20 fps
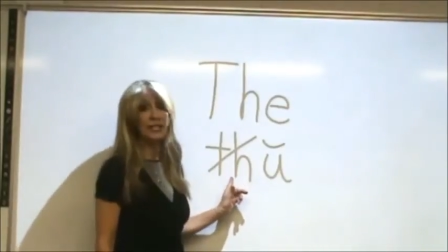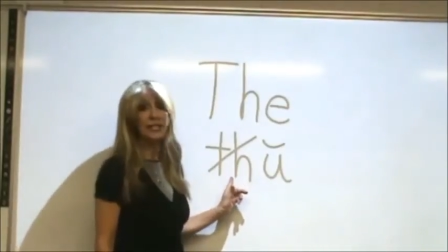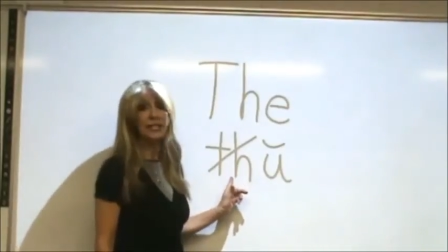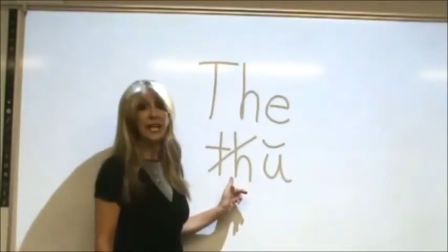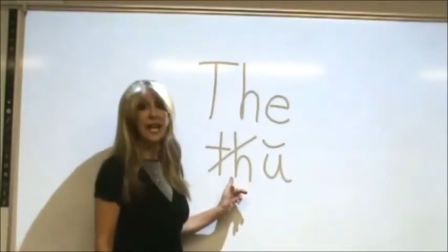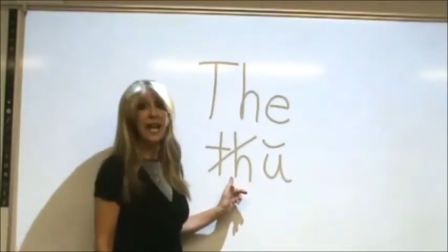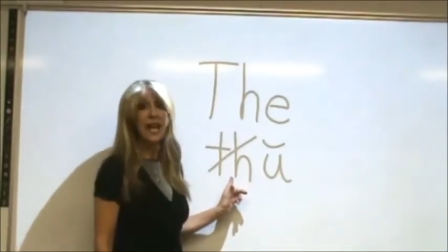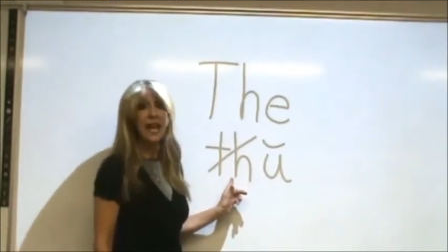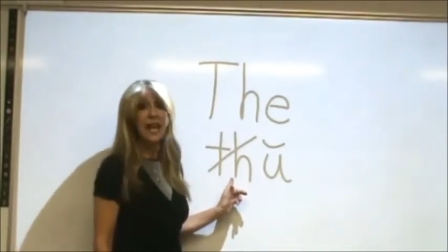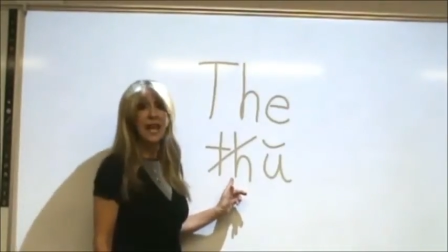
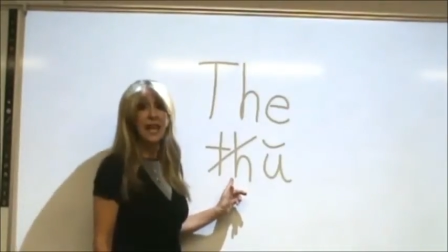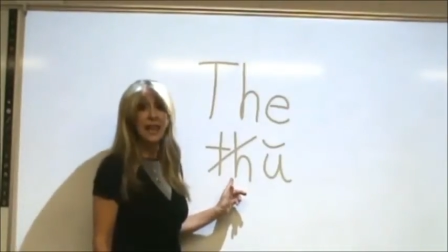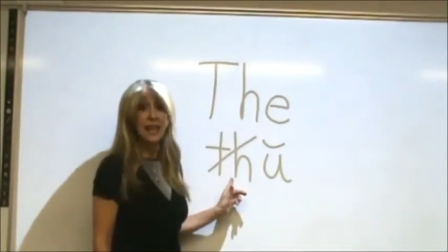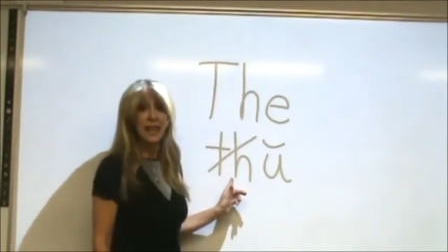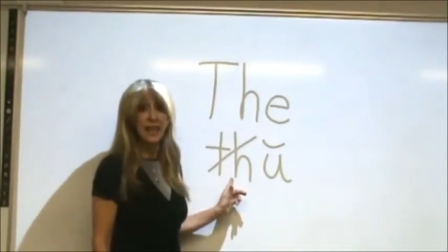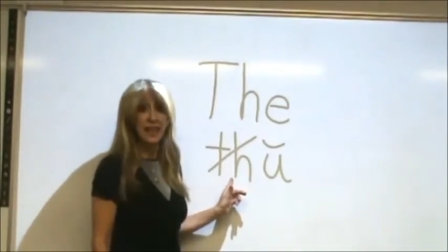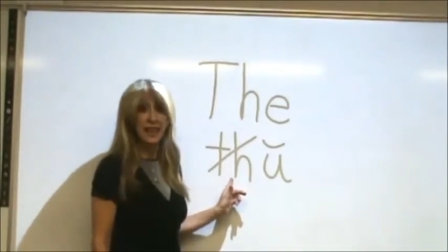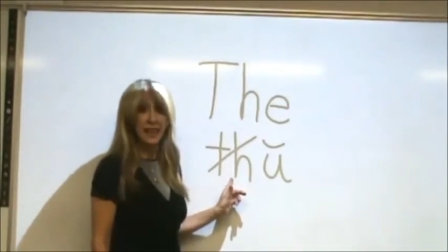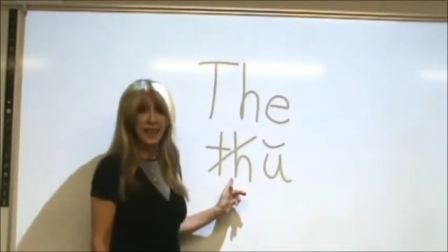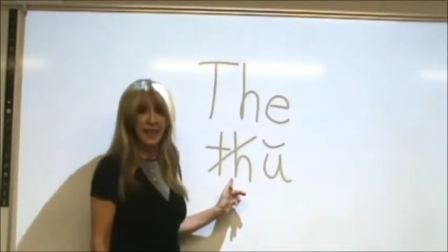is
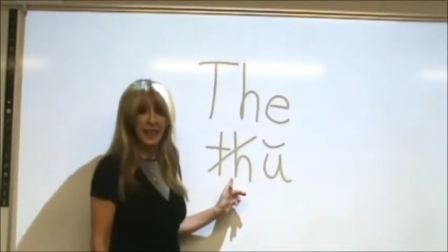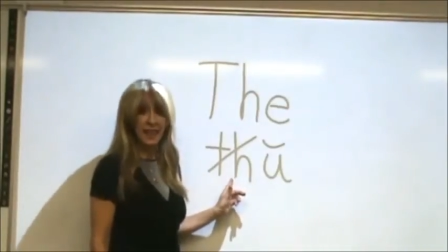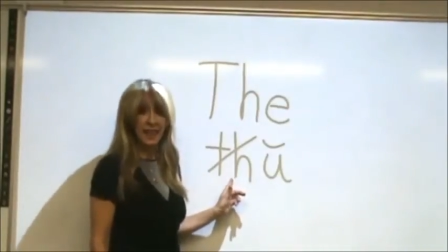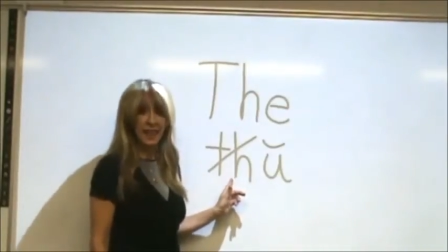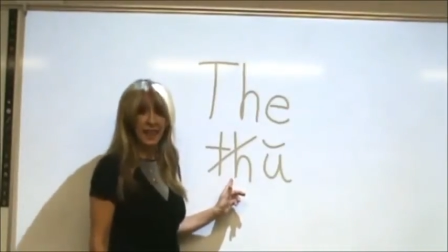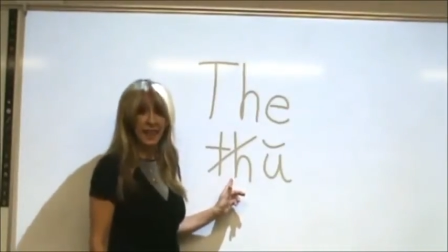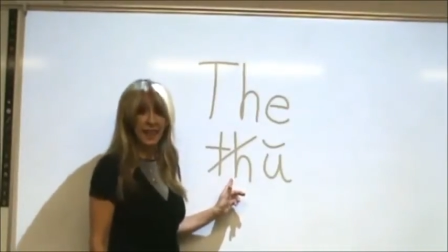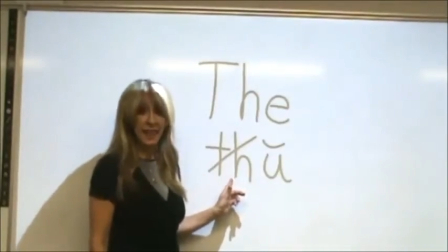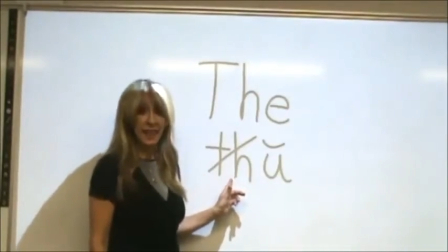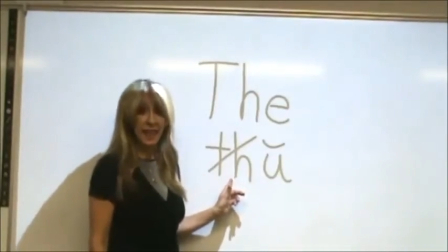
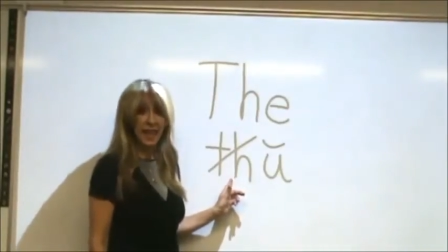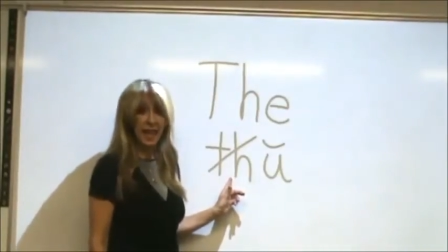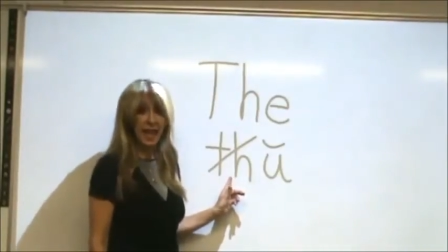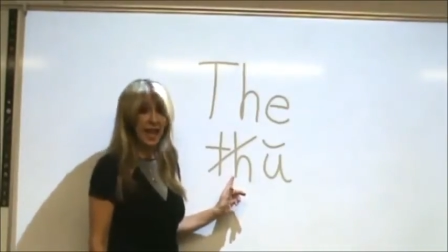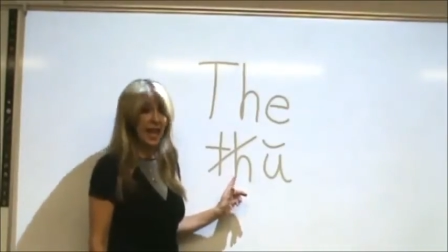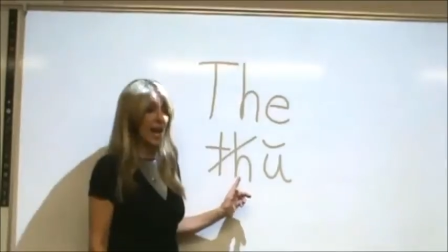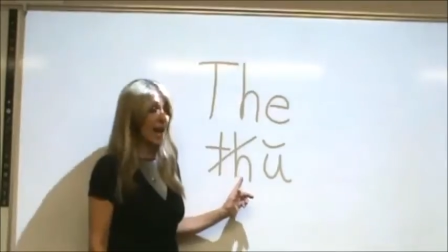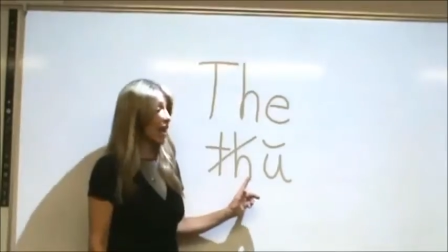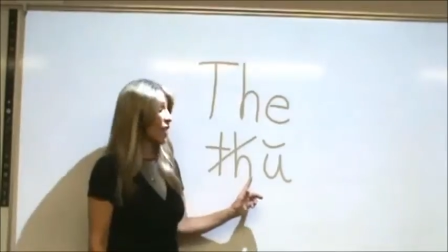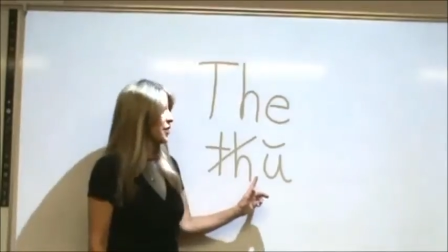
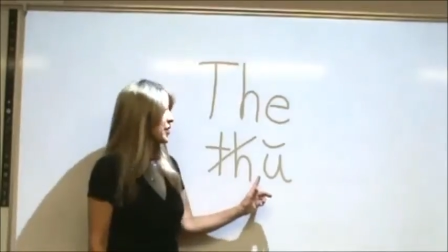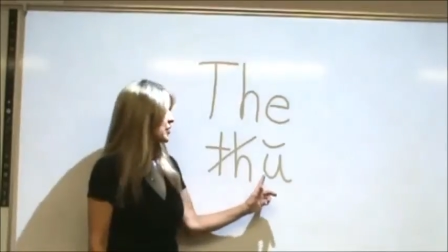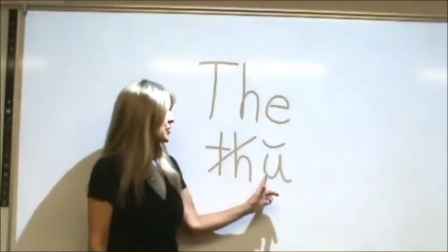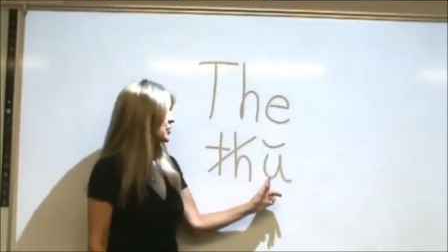and